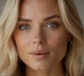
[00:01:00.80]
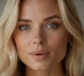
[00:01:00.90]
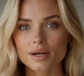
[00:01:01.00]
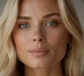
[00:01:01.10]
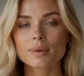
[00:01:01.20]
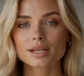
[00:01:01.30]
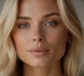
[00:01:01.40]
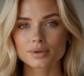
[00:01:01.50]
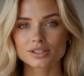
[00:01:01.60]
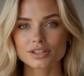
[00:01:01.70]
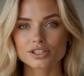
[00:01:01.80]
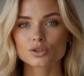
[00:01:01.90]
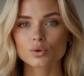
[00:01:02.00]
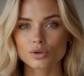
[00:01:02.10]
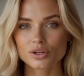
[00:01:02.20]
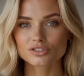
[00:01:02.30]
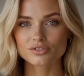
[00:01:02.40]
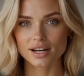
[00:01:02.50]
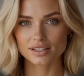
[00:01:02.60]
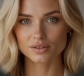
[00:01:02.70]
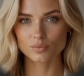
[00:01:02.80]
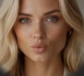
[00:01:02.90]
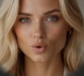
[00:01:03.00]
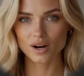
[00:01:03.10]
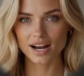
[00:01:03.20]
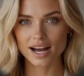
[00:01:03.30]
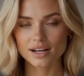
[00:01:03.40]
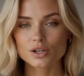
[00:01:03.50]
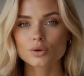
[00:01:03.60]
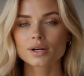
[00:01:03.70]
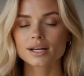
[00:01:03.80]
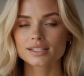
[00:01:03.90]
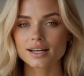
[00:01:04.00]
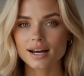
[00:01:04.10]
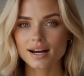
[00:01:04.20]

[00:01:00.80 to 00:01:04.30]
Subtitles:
but many business owners find it more accurate